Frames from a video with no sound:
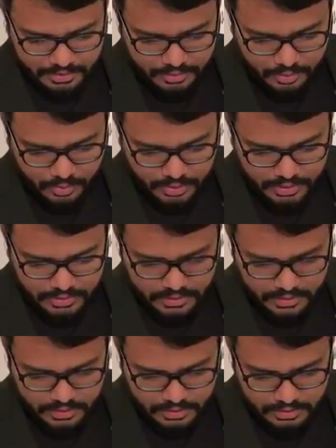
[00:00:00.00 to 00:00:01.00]

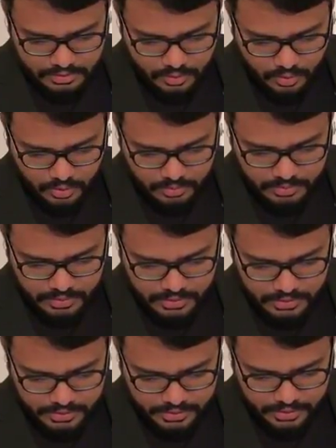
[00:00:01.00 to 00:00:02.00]
Sunita, Komal,
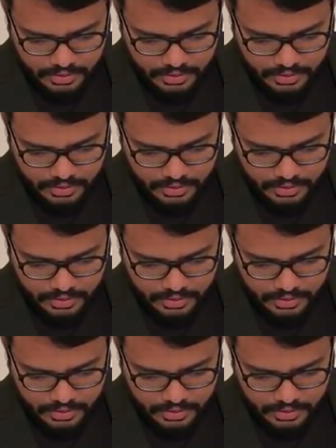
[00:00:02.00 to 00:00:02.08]
Neha,